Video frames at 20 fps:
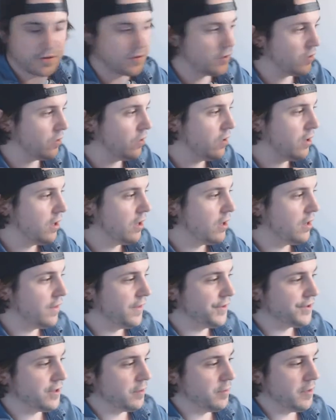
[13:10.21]
So
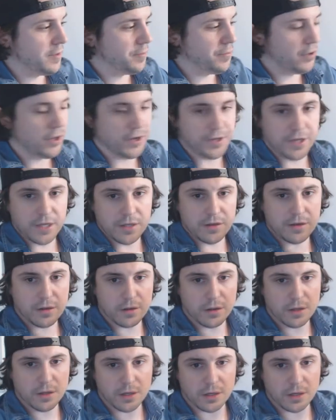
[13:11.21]
this can be plugged
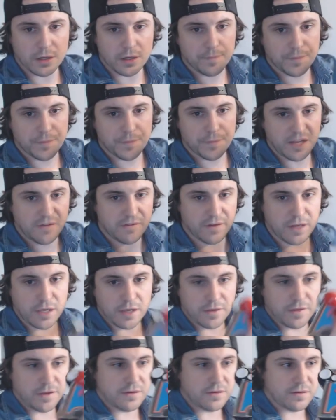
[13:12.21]
into the
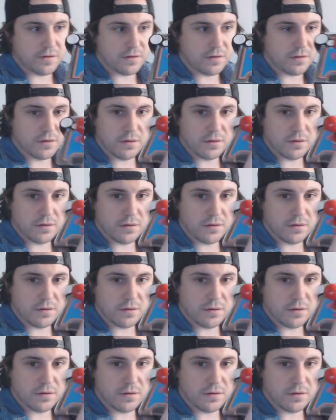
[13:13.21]
TV, and this
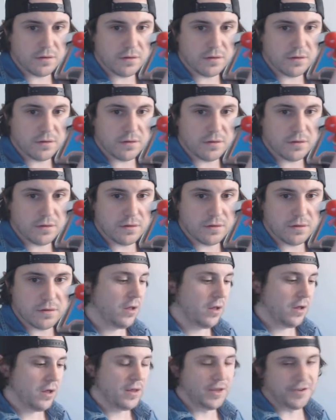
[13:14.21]
can be in your lap.
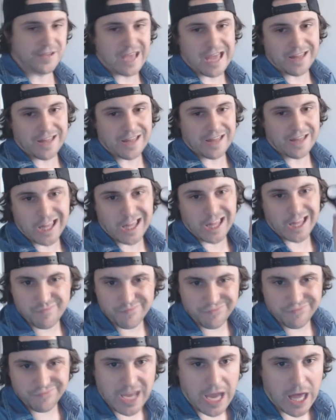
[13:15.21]
This has like
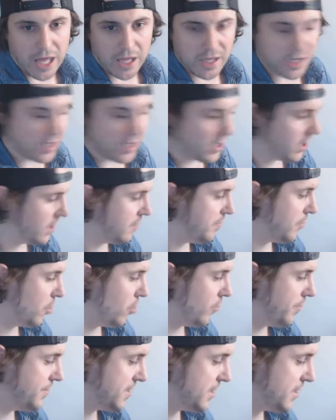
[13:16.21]
Galaga,
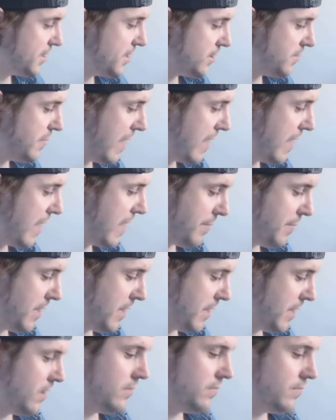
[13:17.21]
Pole Position,
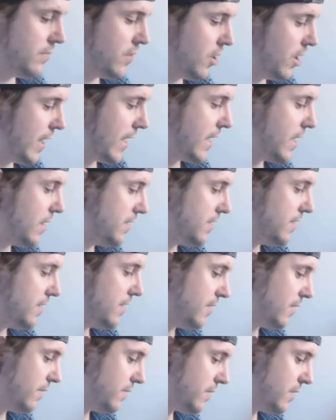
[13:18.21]
Pac-Man, all that kind of
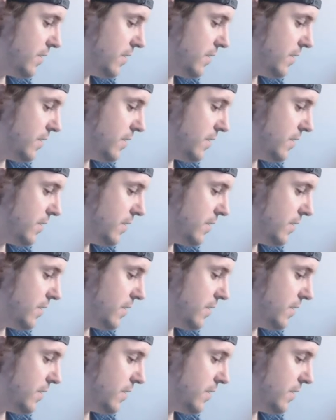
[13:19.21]
stuff.